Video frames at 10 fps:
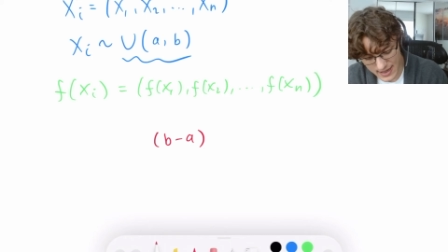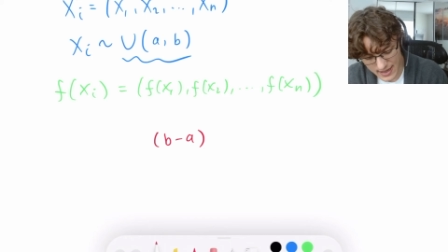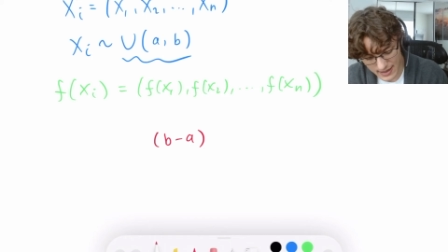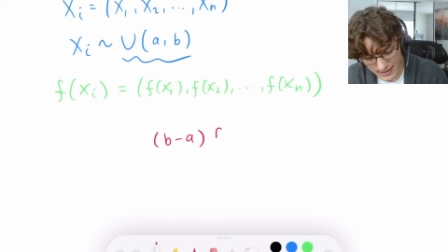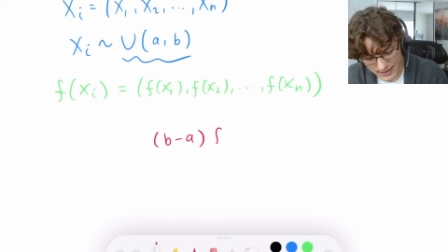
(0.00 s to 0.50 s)

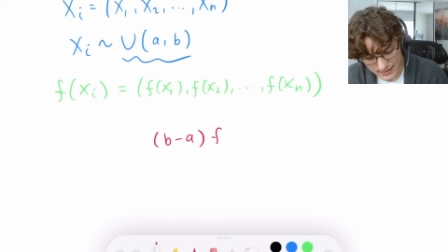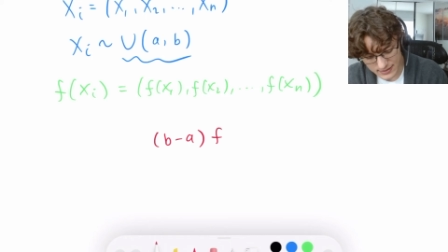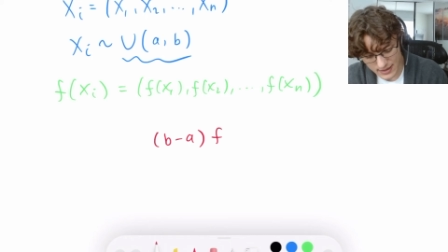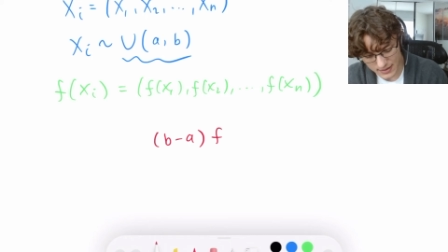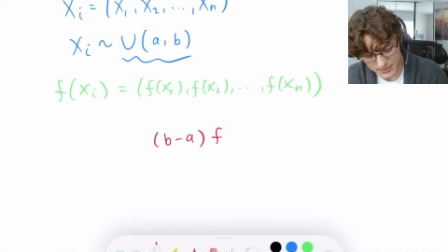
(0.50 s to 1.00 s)
a
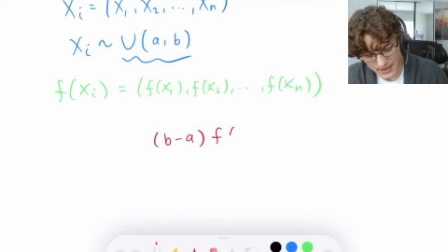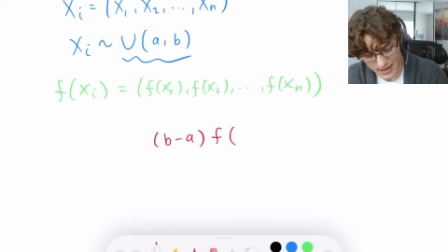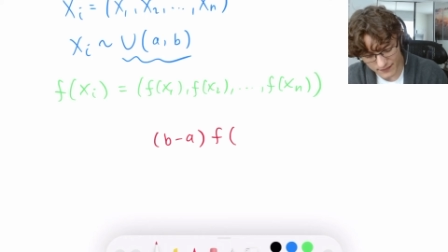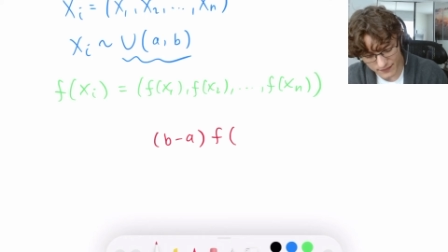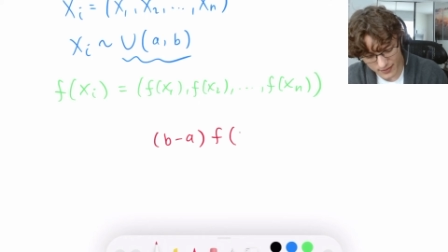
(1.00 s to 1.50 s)
times
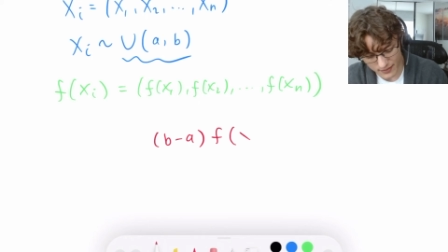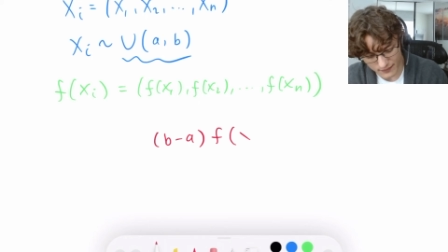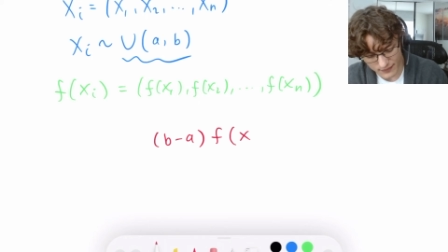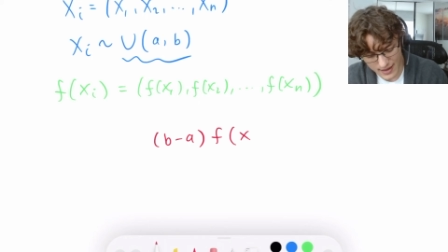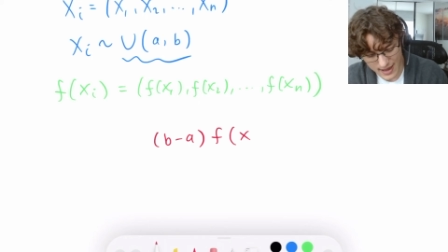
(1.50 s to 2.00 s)
f
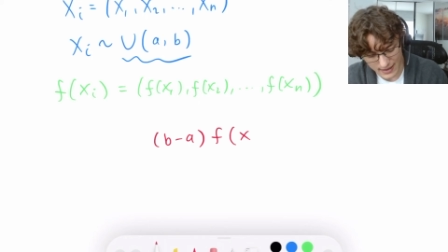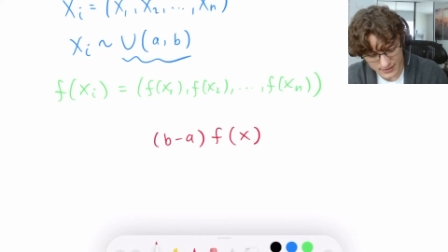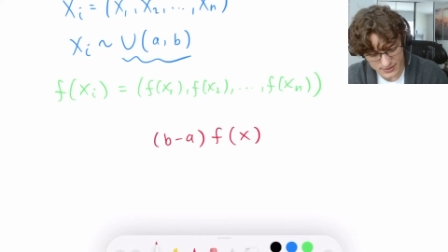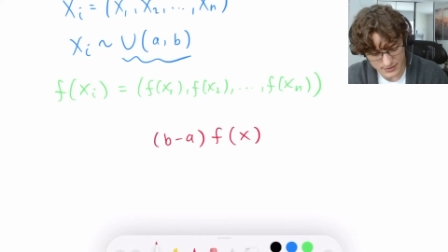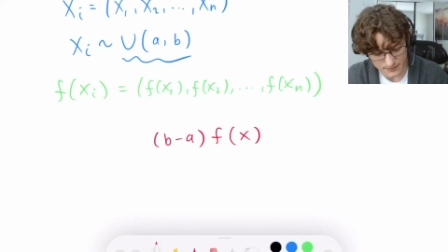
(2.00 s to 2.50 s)
of
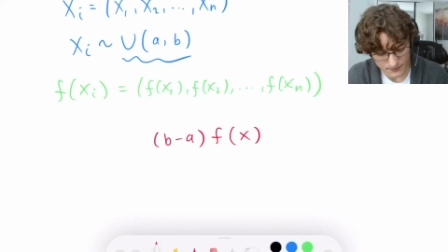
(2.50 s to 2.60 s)
x.